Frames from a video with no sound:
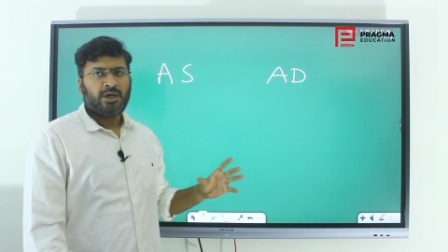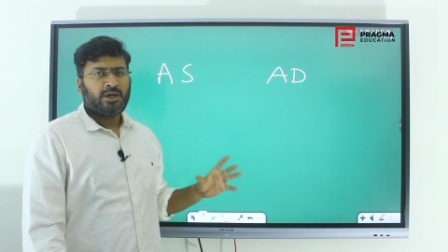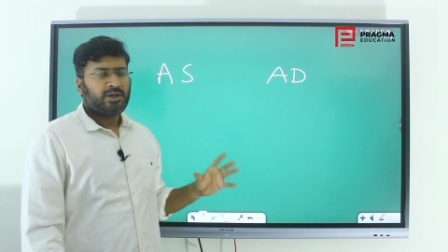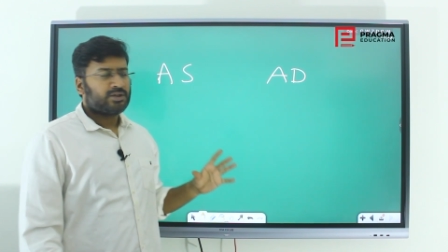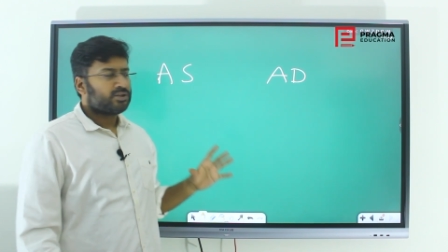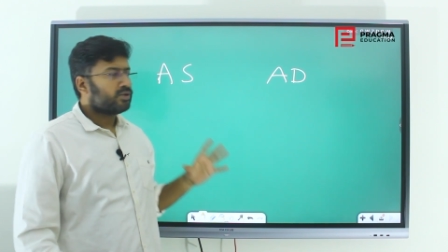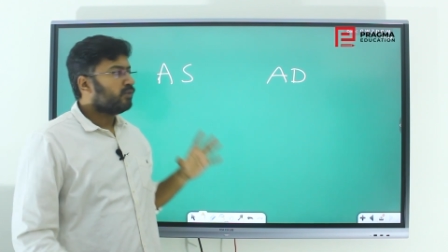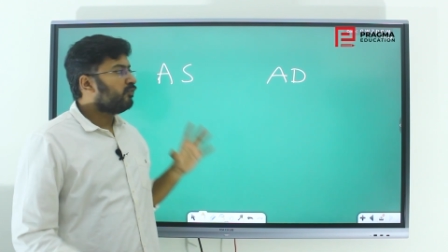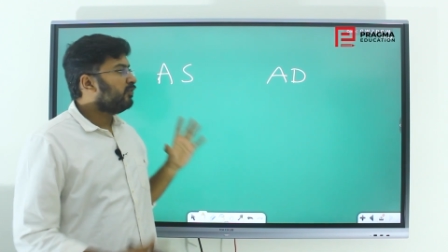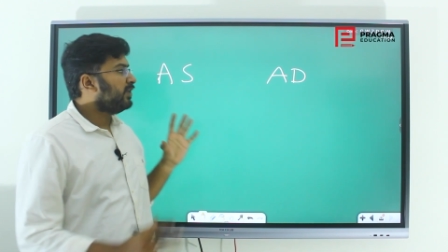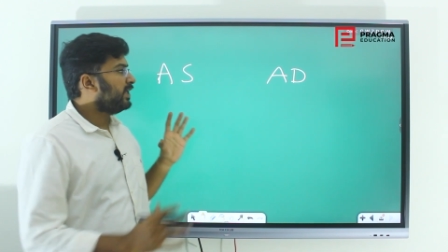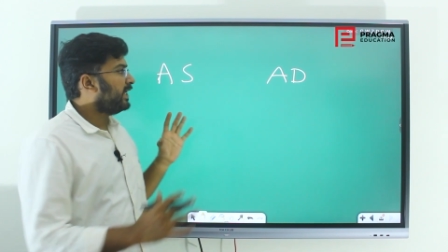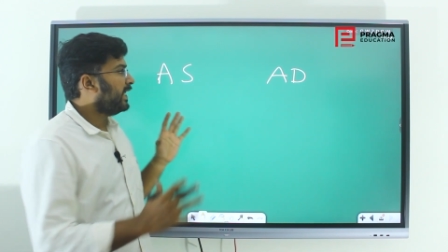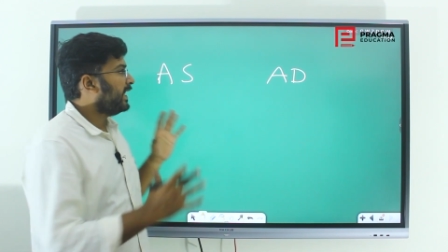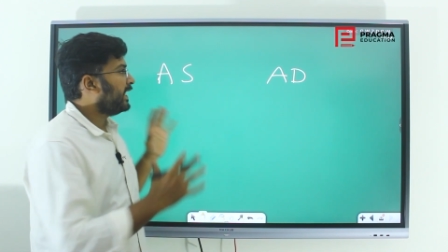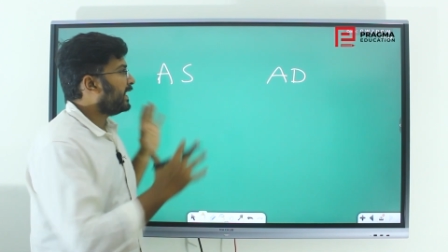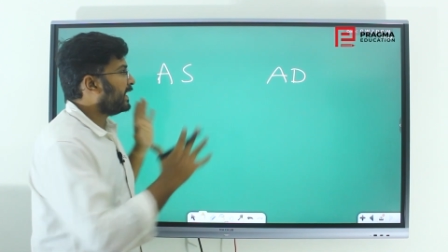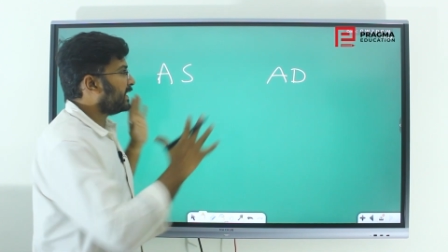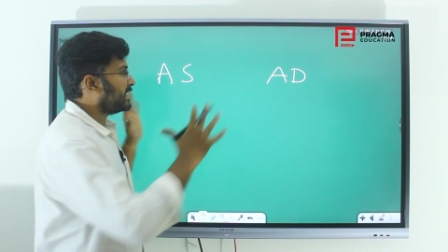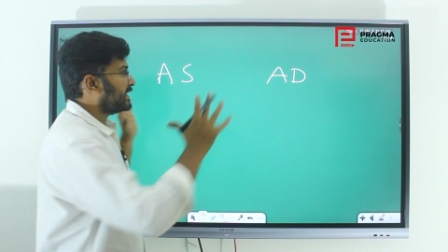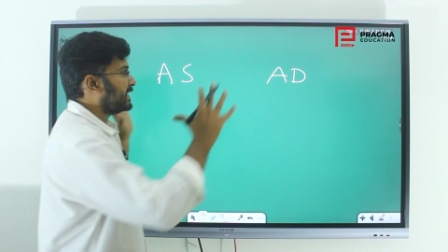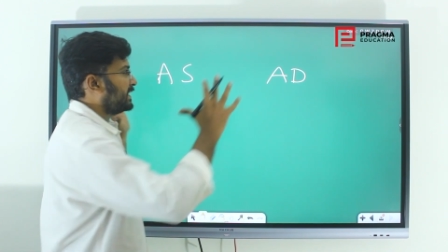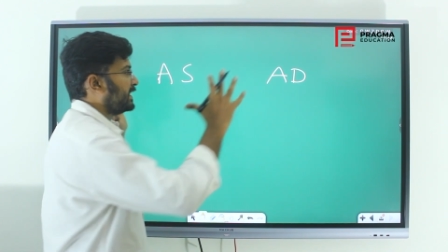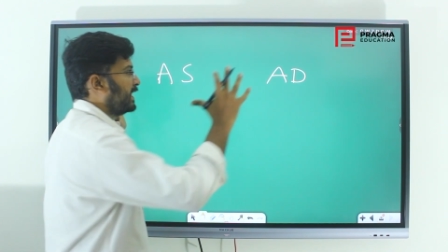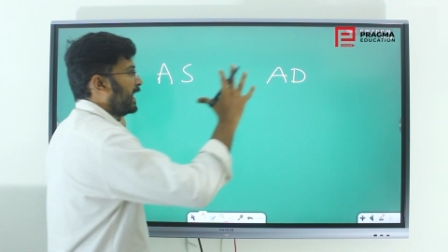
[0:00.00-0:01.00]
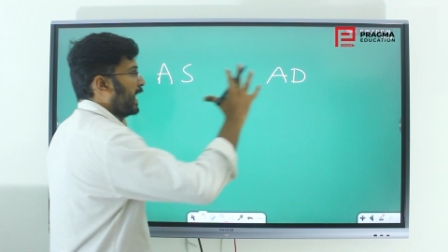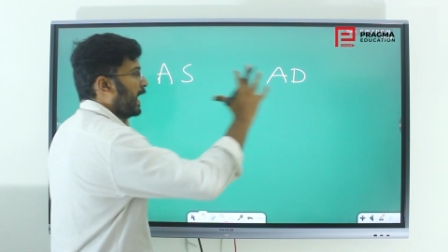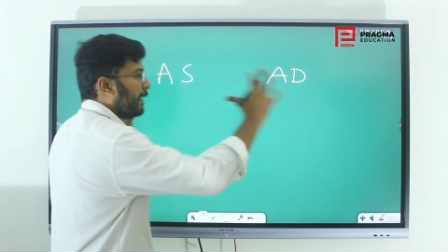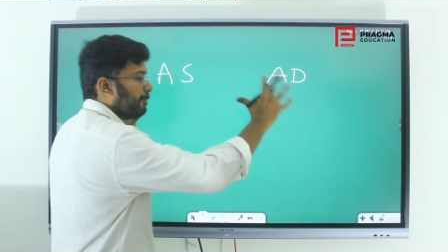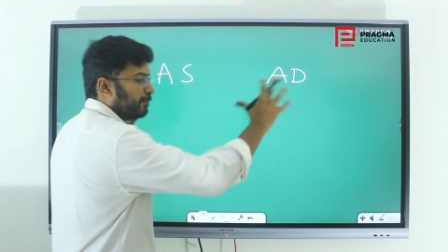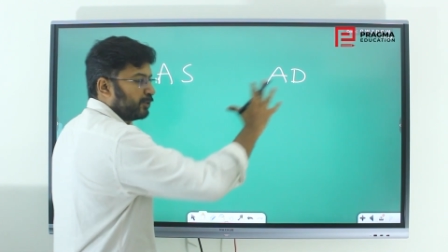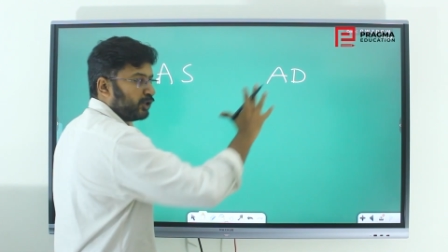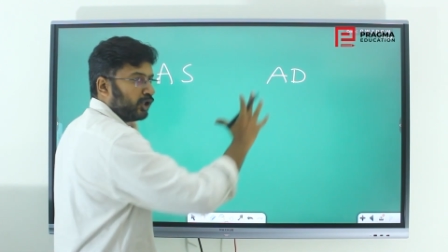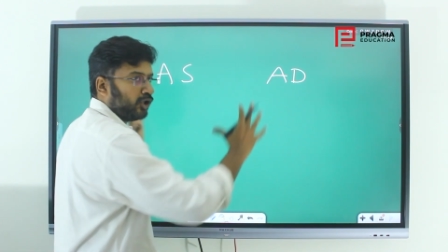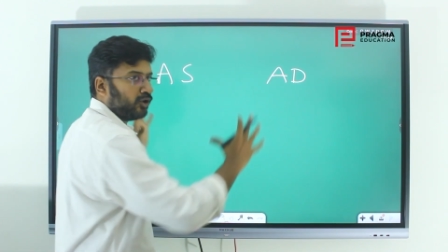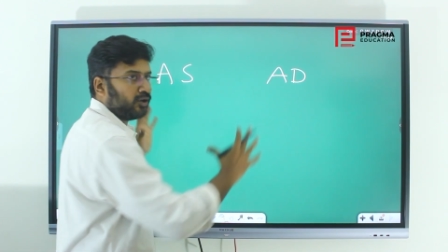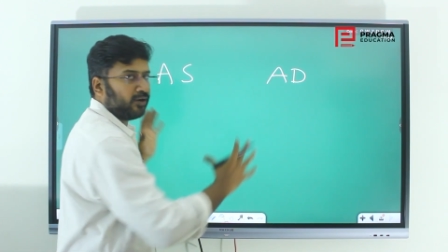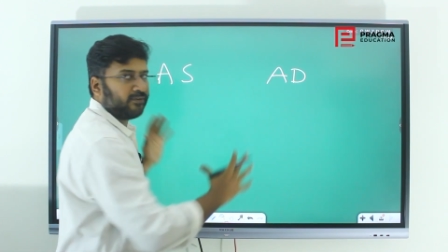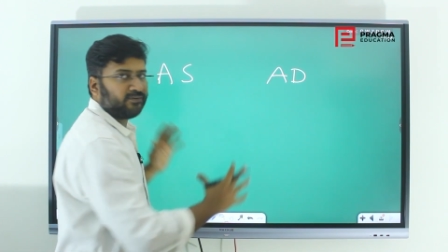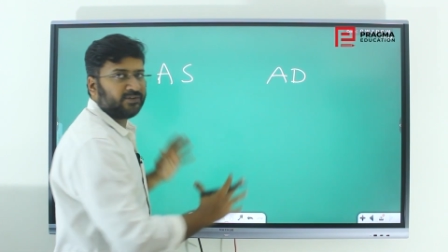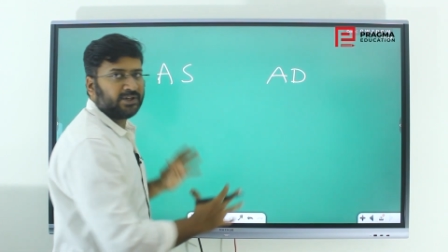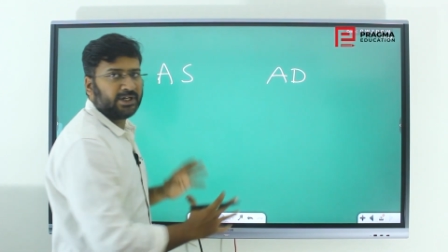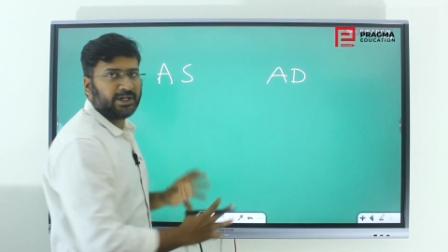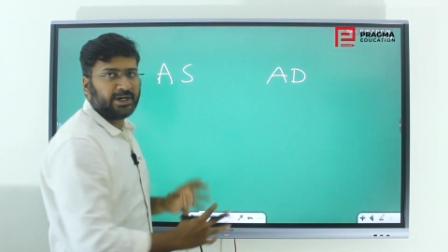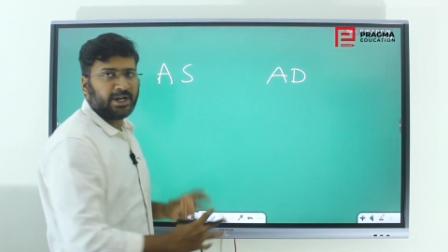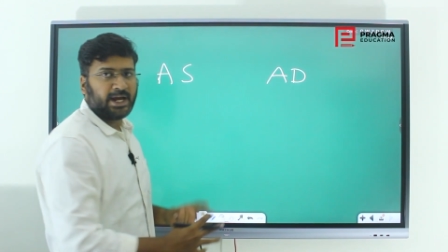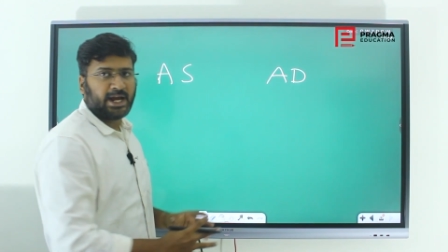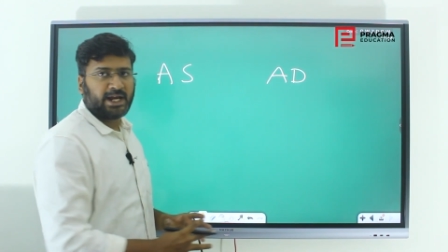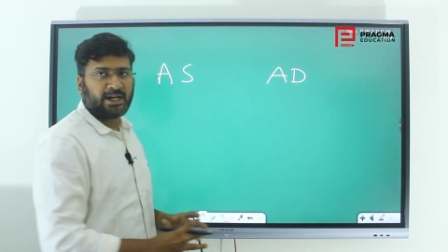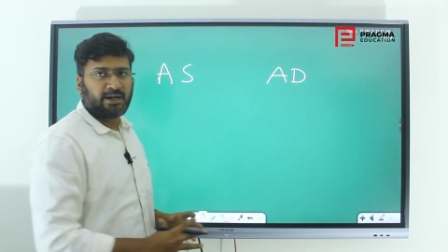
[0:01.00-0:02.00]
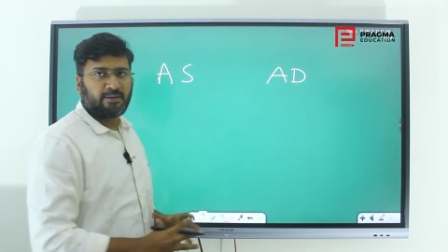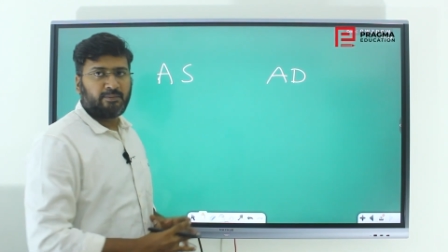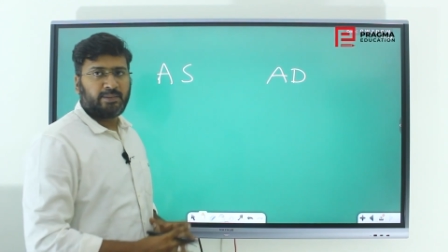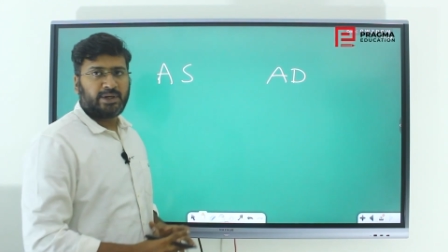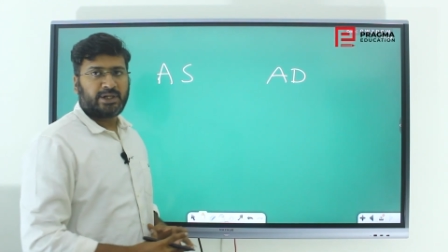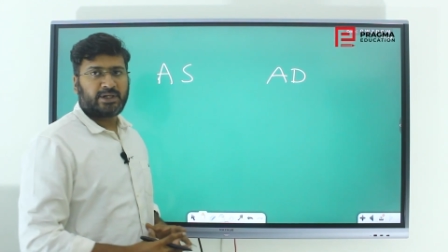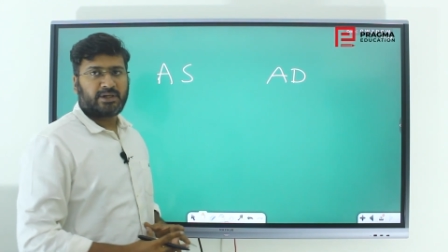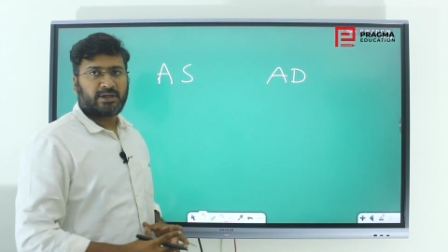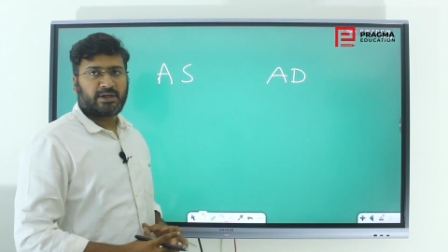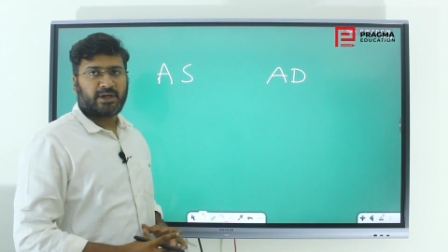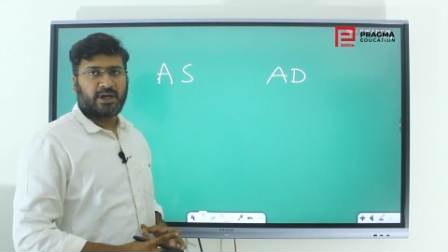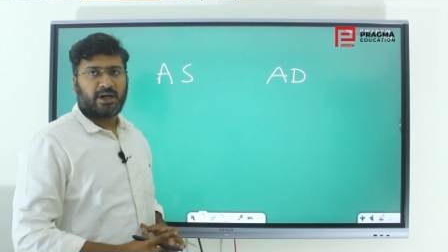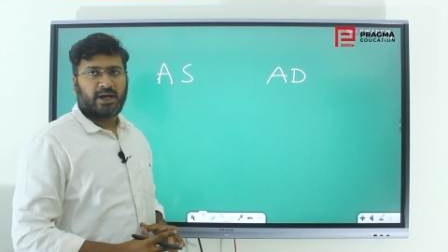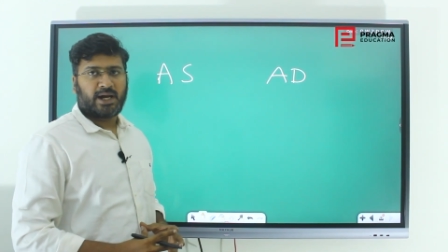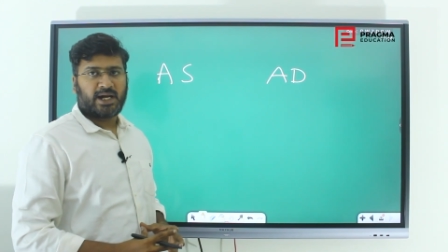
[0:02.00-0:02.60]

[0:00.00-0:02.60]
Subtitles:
So we take a snapshot of the dynamic